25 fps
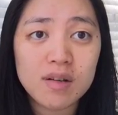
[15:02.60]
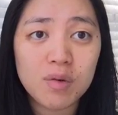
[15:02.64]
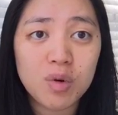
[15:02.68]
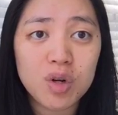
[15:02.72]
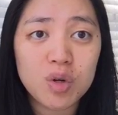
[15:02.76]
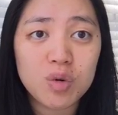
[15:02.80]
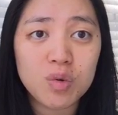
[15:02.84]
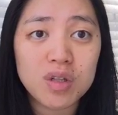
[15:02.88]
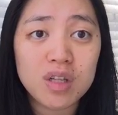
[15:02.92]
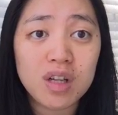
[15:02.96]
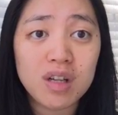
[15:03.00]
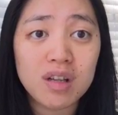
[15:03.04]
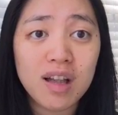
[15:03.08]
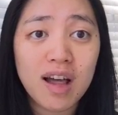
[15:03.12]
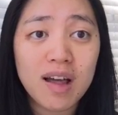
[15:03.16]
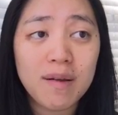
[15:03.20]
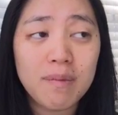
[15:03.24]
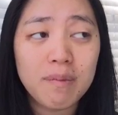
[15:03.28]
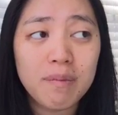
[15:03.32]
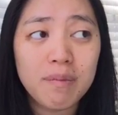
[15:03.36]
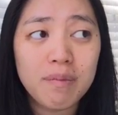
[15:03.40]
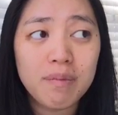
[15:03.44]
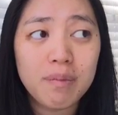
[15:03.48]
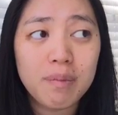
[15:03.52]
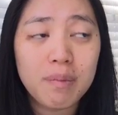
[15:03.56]
which was a lot
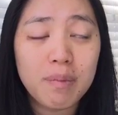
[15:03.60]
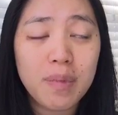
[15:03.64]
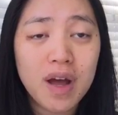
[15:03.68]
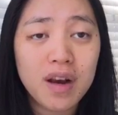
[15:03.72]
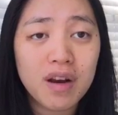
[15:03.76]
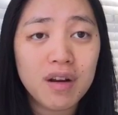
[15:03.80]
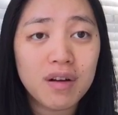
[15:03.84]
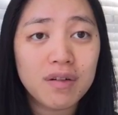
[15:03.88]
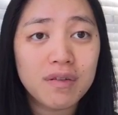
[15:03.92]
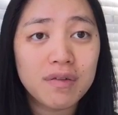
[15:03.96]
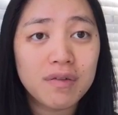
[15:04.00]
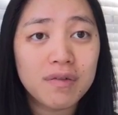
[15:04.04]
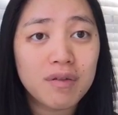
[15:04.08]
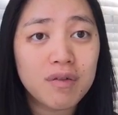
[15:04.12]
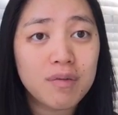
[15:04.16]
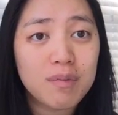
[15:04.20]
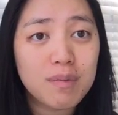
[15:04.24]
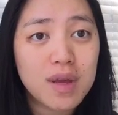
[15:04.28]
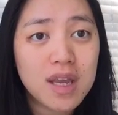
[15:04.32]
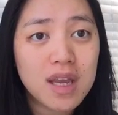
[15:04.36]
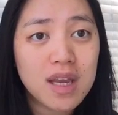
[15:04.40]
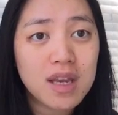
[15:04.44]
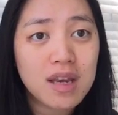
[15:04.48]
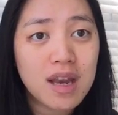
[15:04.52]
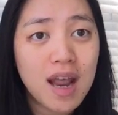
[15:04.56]
better for
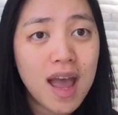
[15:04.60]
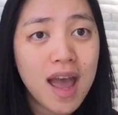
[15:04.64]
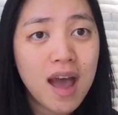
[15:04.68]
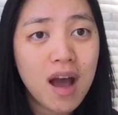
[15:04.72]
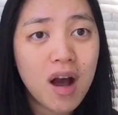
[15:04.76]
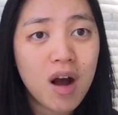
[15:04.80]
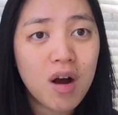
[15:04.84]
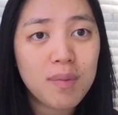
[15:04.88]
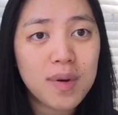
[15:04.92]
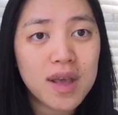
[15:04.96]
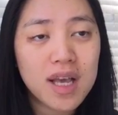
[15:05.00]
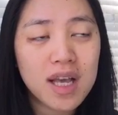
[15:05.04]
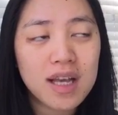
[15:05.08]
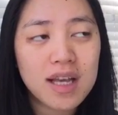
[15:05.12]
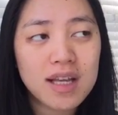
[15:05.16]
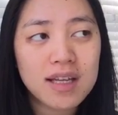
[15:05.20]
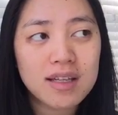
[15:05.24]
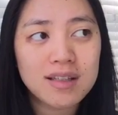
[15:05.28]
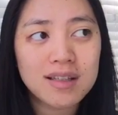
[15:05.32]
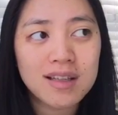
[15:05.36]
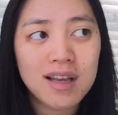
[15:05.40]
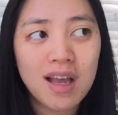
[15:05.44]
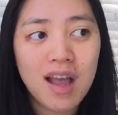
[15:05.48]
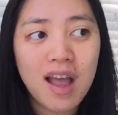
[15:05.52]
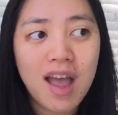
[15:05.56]
me now
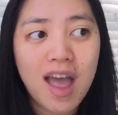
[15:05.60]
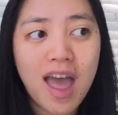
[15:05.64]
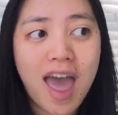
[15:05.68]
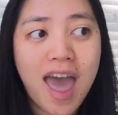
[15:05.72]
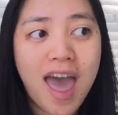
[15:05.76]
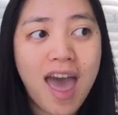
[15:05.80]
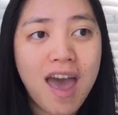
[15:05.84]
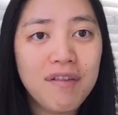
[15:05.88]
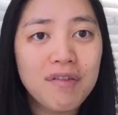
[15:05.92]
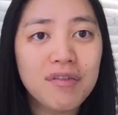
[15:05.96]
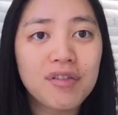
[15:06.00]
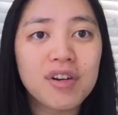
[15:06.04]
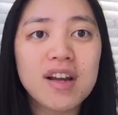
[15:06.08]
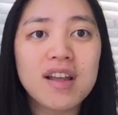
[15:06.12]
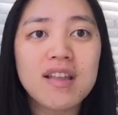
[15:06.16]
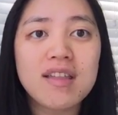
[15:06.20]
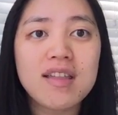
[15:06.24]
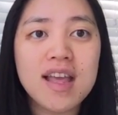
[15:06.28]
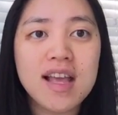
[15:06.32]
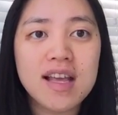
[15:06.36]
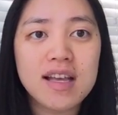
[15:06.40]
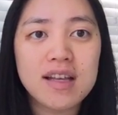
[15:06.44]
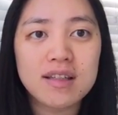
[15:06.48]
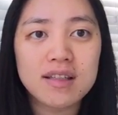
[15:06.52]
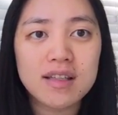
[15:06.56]
because
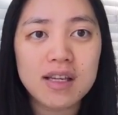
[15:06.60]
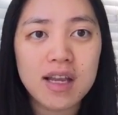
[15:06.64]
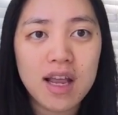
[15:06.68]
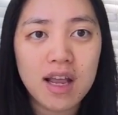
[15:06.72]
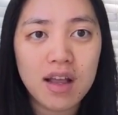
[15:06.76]
everything is